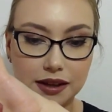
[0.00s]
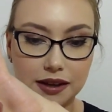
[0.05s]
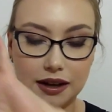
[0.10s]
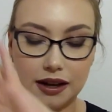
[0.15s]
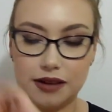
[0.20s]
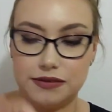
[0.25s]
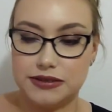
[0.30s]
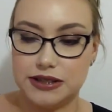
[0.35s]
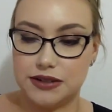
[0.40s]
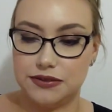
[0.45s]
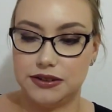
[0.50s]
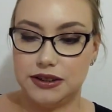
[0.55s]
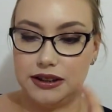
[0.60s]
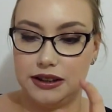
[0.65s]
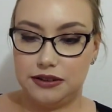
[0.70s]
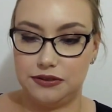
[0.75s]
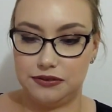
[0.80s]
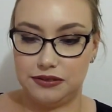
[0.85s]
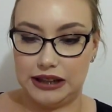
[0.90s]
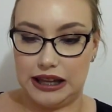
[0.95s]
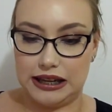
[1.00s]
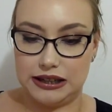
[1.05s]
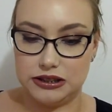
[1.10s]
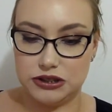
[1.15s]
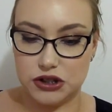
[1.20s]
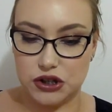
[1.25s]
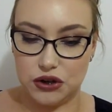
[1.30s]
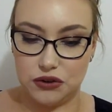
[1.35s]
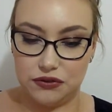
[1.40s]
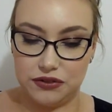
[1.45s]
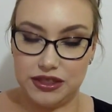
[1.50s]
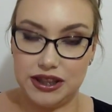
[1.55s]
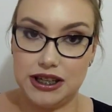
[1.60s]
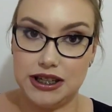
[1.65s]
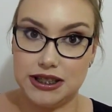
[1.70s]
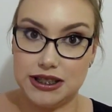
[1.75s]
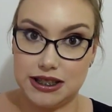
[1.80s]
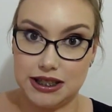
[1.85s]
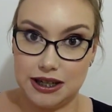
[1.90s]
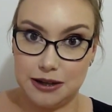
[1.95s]
I've definitely flattened off
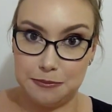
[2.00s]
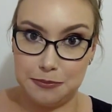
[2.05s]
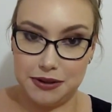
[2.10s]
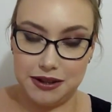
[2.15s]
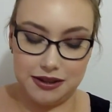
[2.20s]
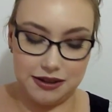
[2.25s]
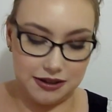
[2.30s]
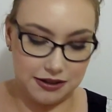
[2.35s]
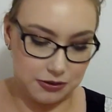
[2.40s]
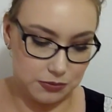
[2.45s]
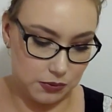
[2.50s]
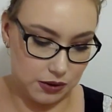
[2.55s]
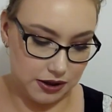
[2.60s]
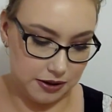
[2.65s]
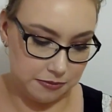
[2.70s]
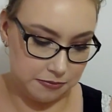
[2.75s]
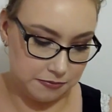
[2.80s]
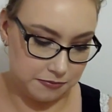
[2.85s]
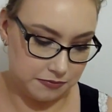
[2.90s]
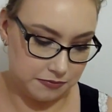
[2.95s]
the tip in this one.